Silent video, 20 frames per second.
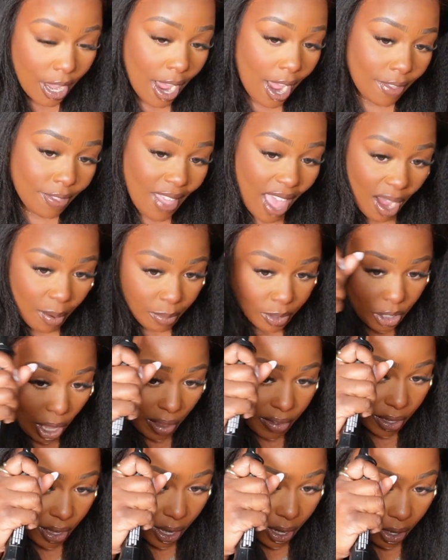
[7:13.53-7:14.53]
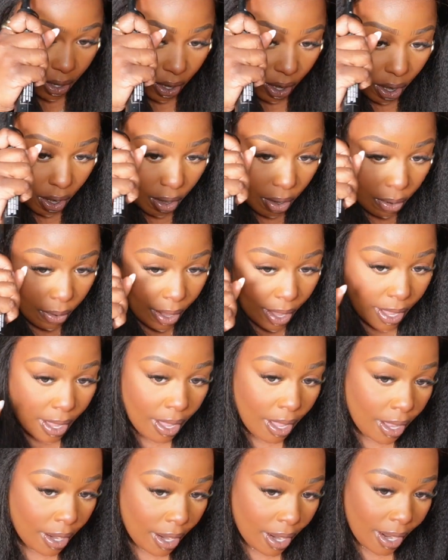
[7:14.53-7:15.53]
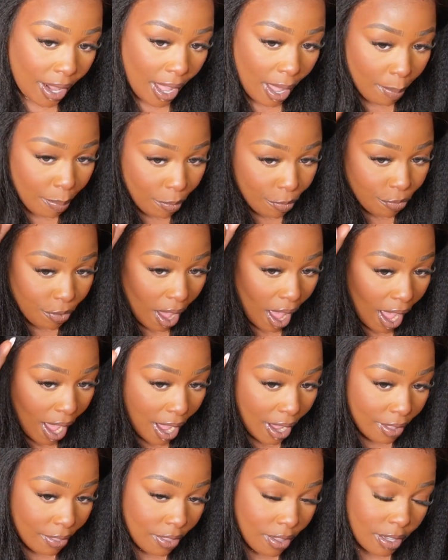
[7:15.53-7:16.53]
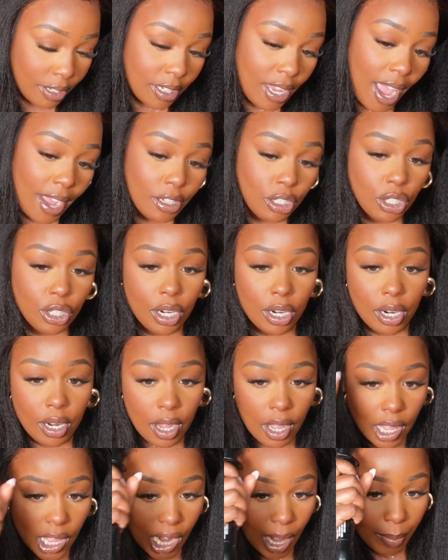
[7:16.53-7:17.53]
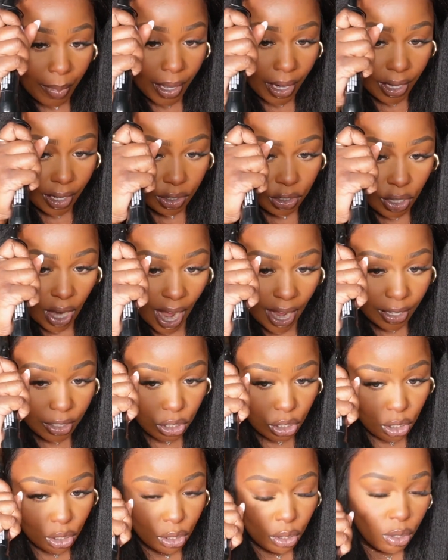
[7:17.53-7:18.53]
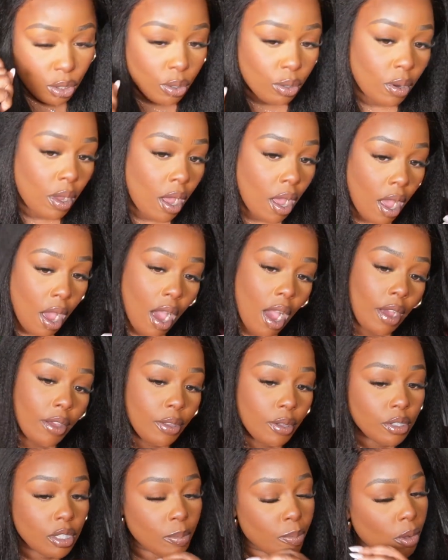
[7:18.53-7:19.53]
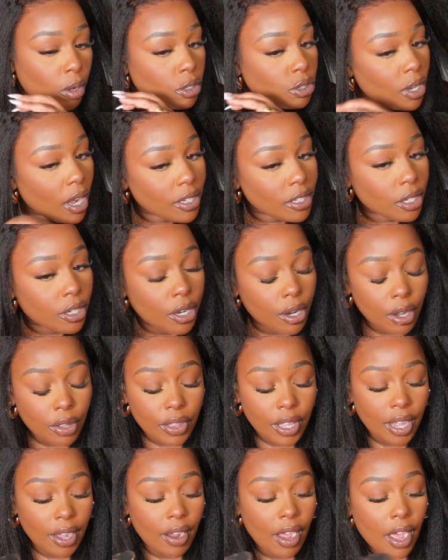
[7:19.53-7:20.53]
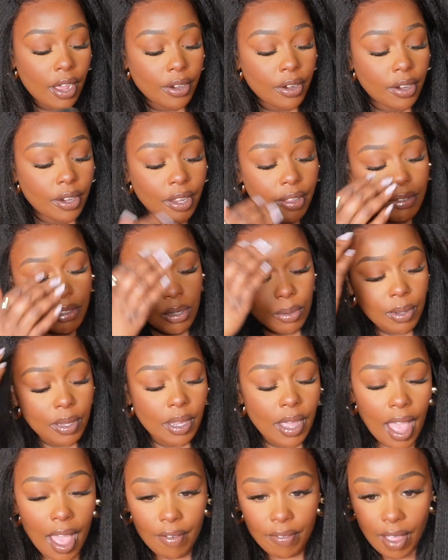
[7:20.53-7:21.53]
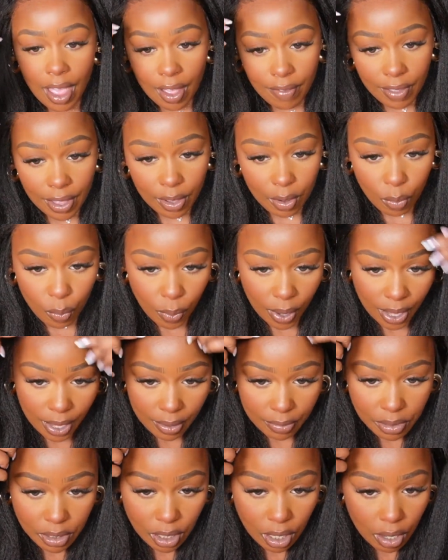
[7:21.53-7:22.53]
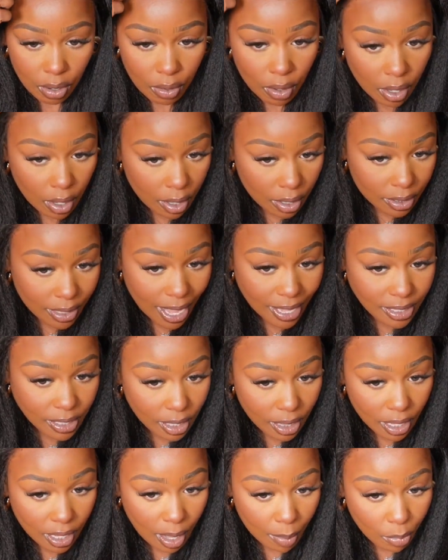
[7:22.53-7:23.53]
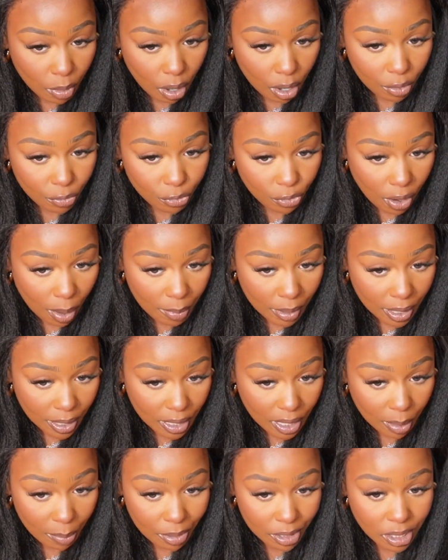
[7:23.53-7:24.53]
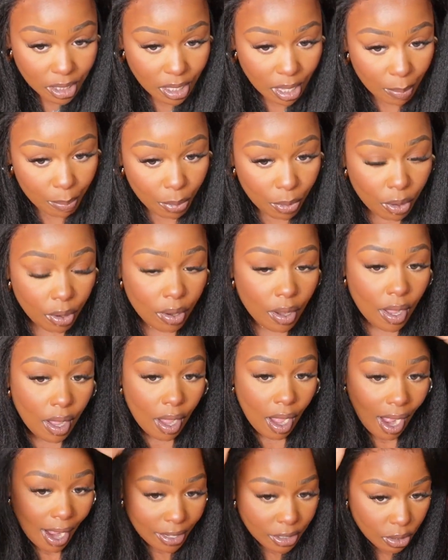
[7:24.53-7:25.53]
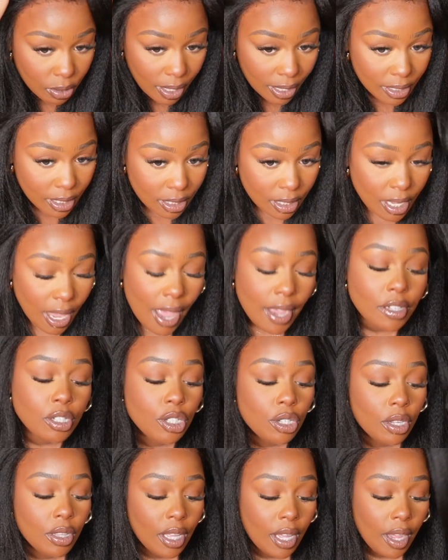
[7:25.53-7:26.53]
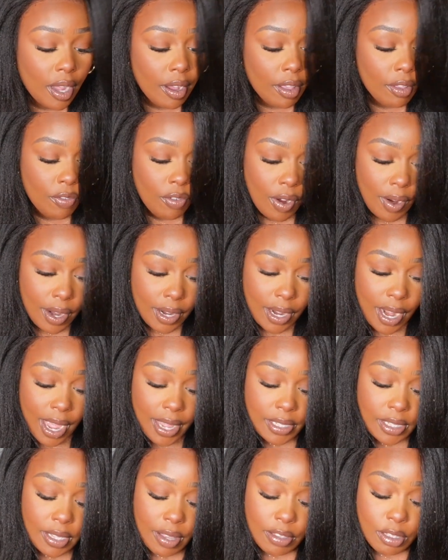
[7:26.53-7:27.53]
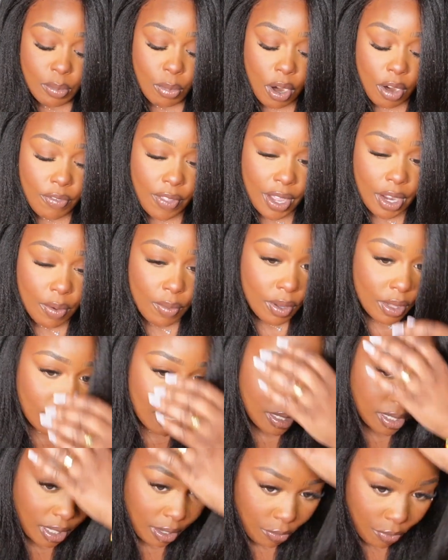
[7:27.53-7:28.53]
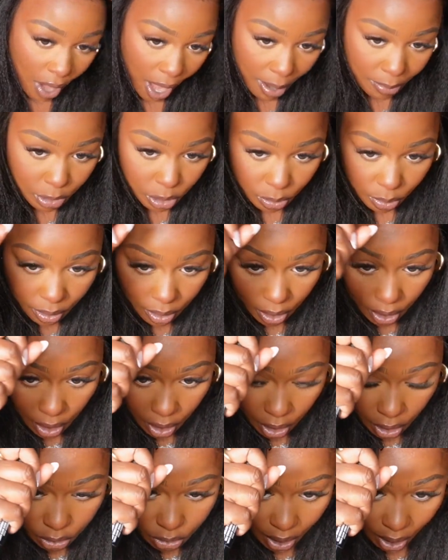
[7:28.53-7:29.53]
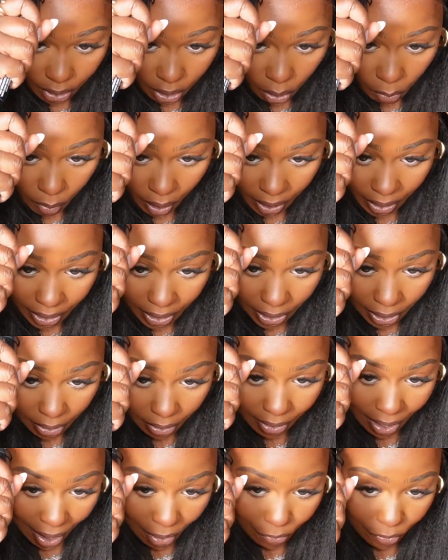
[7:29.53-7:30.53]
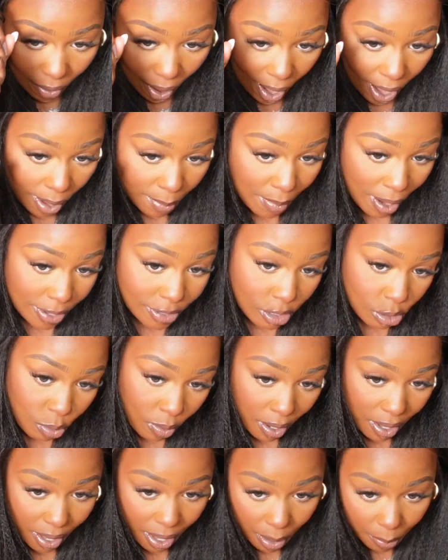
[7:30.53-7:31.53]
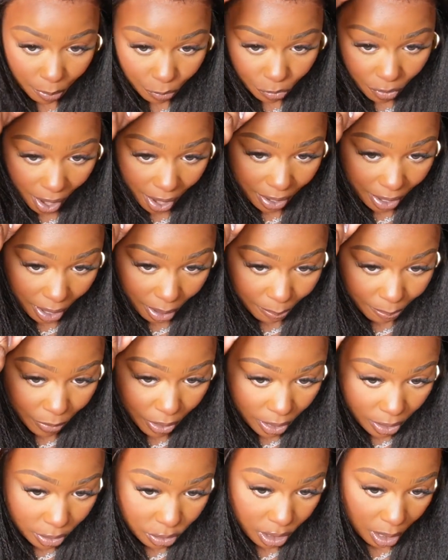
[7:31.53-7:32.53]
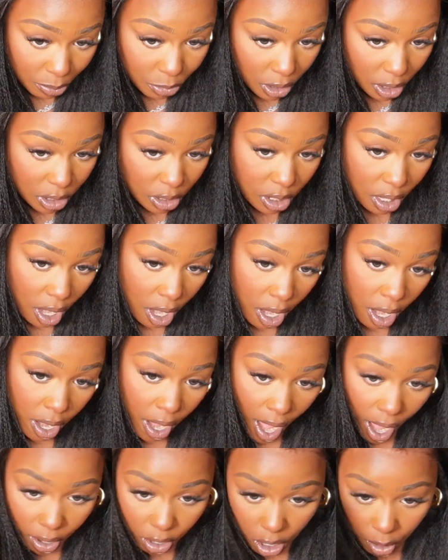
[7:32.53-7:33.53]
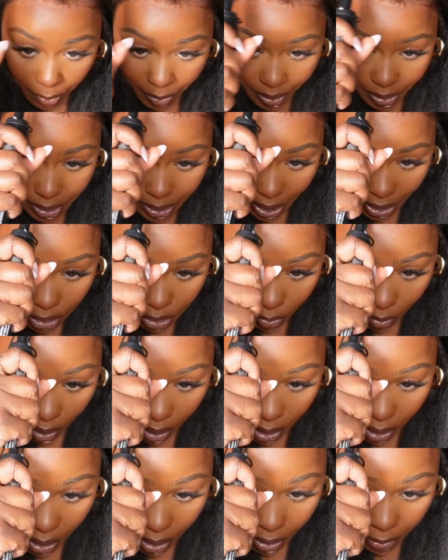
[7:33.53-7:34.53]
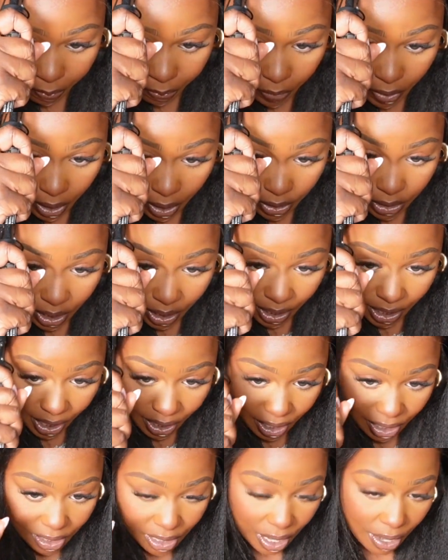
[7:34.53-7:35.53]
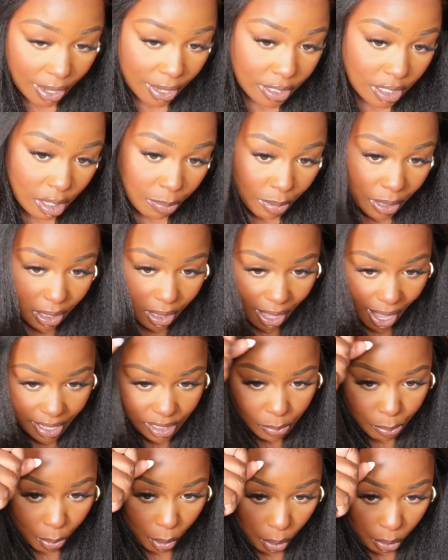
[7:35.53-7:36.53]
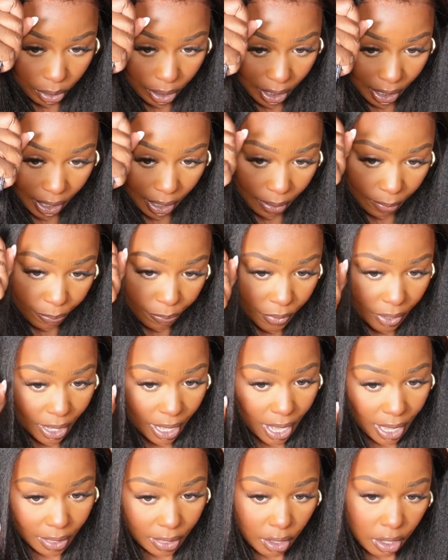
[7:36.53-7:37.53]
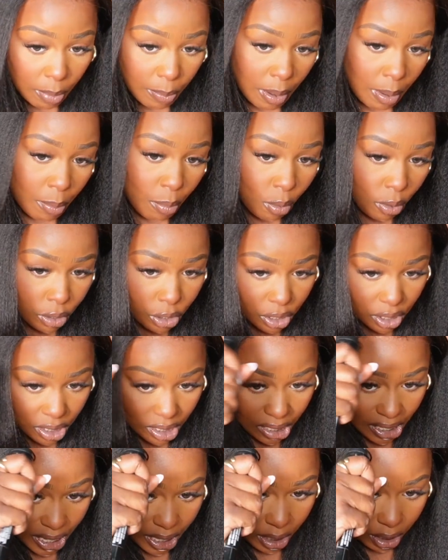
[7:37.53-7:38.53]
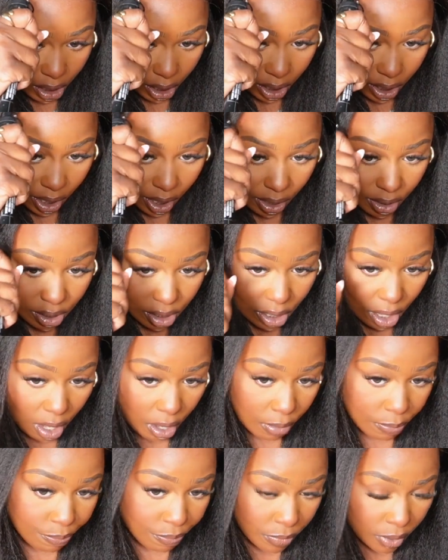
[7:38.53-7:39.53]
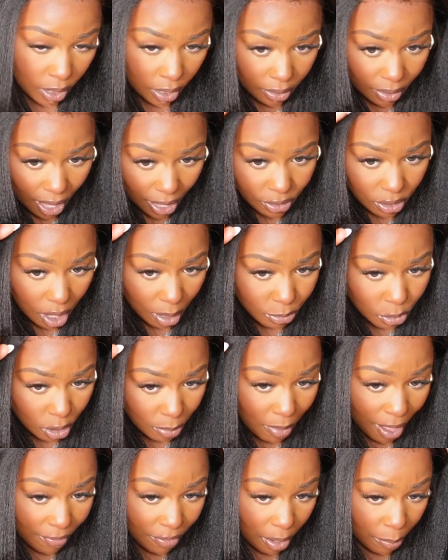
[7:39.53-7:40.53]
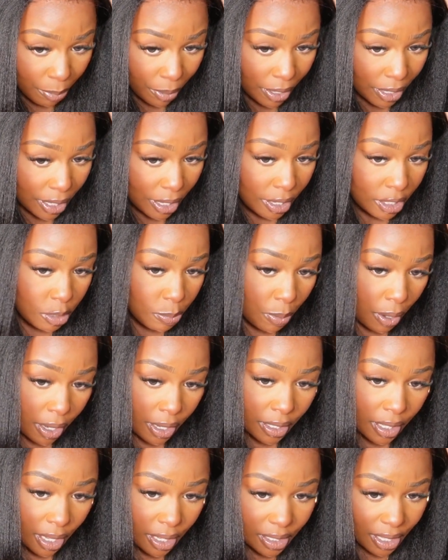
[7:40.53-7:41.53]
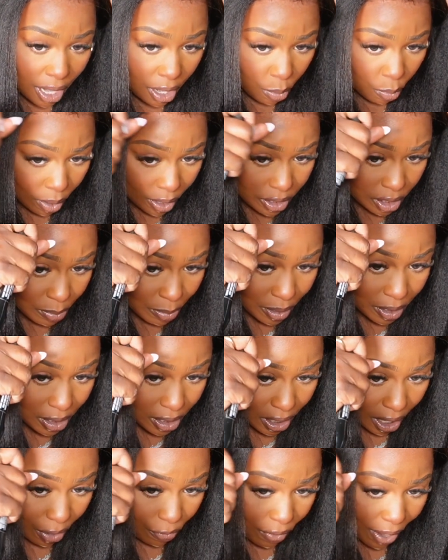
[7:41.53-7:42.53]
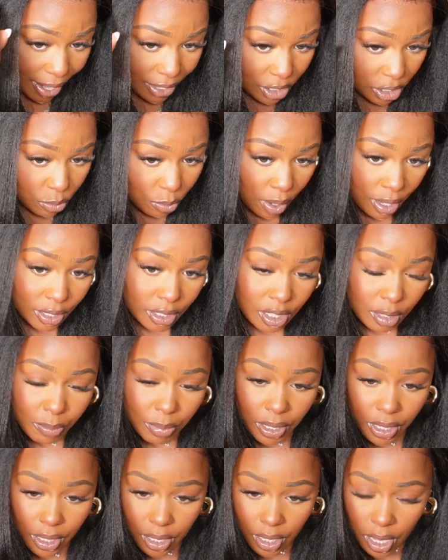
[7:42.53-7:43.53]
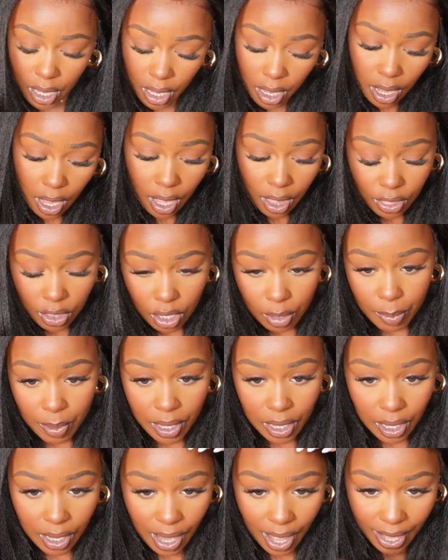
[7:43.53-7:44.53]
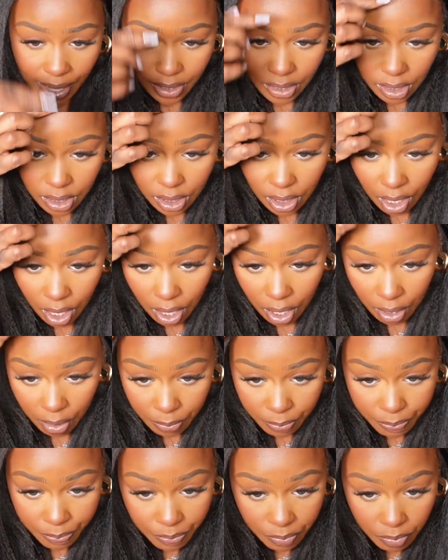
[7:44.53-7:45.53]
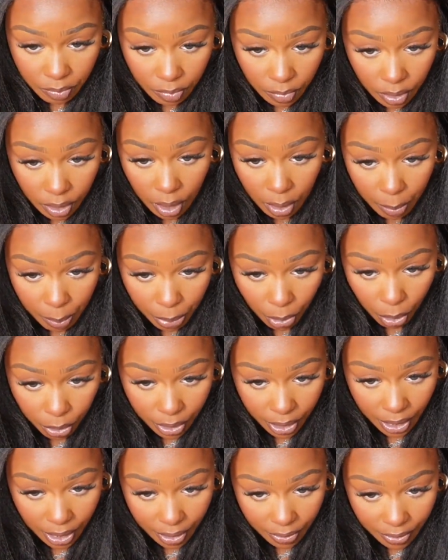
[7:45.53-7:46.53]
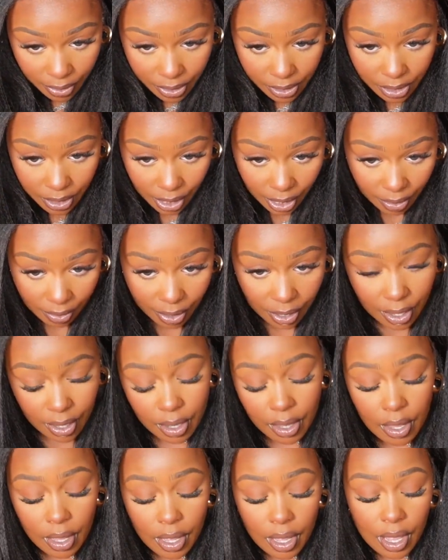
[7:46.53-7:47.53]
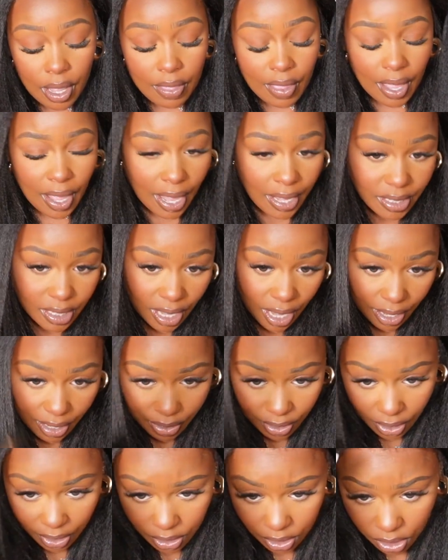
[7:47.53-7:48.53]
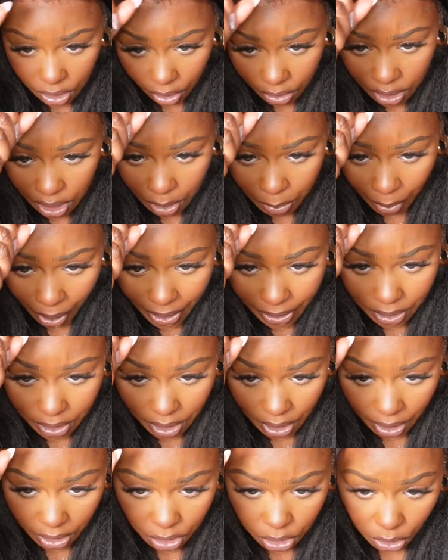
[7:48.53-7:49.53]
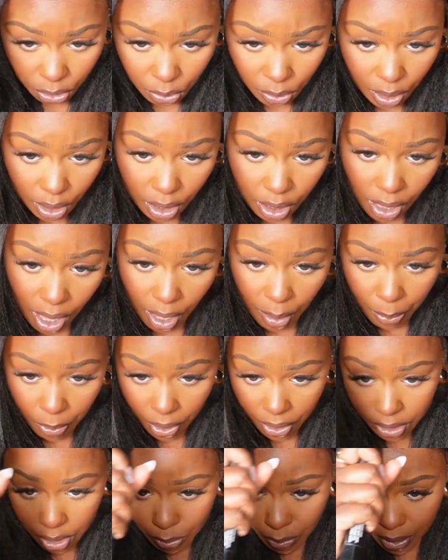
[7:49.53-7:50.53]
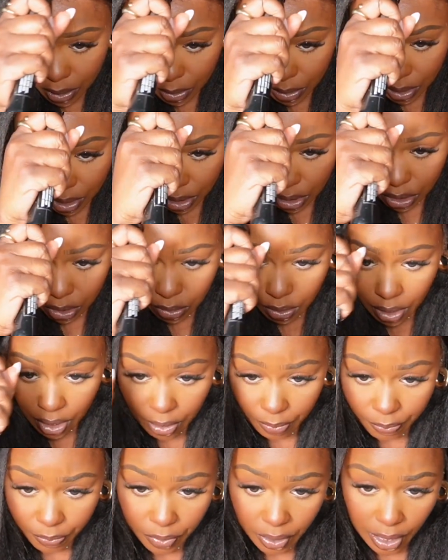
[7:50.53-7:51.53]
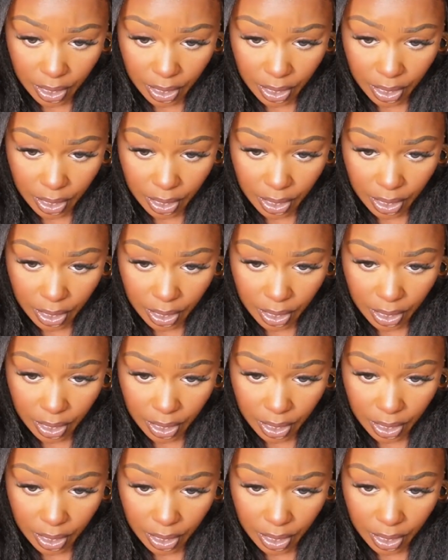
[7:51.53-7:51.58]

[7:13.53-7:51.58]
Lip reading: And that was just gonna go in and amplify the texture. I'm gonna try to use a blow dryer to curl the hair underneath so we can have like a wave. So that's the look I'm going for. I'm gonna keep it simple. I do like the texture. The hair is very nice. Gives more of like a realistic vibe to it. So I don't wanna kill that vibe. I just wanna amplify it up. So I'm just hot combing this section right here to get this area to be less bulky and a little bit more sleek looking. So that's all I'm doing. I'm not even gonna put any hairspray or anything because I don't want it to be stiff. I just want it to be a little bit less bulky in this area. And like I said, it's 13 by 6, so you get a lot of party space with this unit.